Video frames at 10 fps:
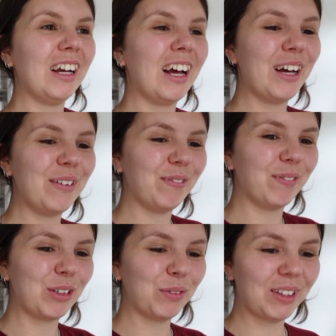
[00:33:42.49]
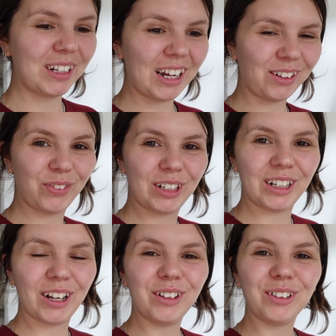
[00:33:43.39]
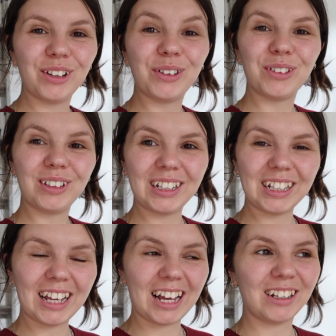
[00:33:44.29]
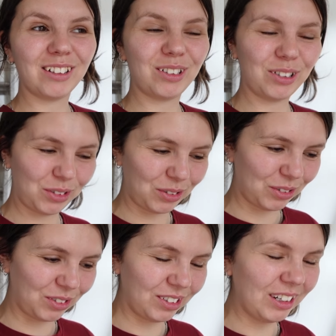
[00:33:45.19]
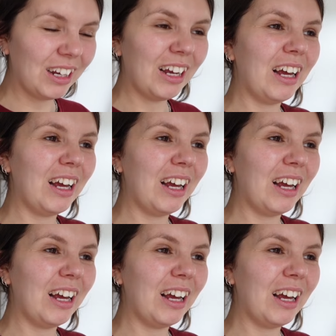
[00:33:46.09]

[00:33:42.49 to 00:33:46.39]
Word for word: um, which will be the next video, so you'll see that soon.